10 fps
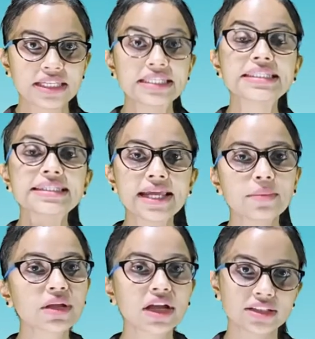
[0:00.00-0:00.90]

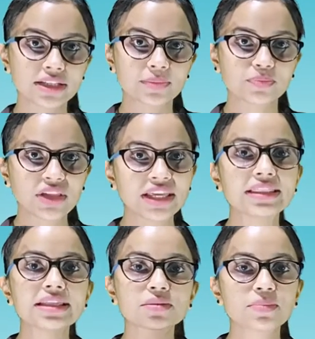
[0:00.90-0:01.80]
Stem cutting.
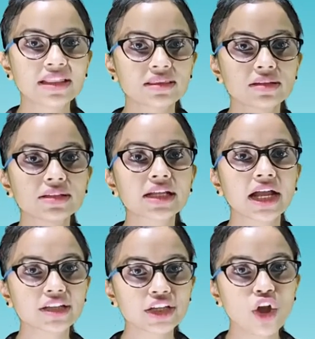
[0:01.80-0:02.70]
In this method,
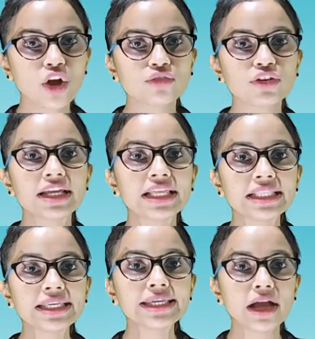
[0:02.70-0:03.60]
cutting off a
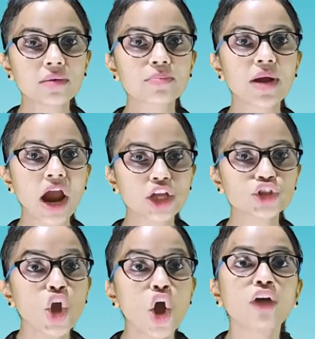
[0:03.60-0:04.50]
healthy young
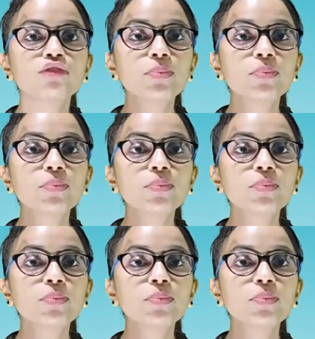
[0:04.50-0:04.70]
branch of a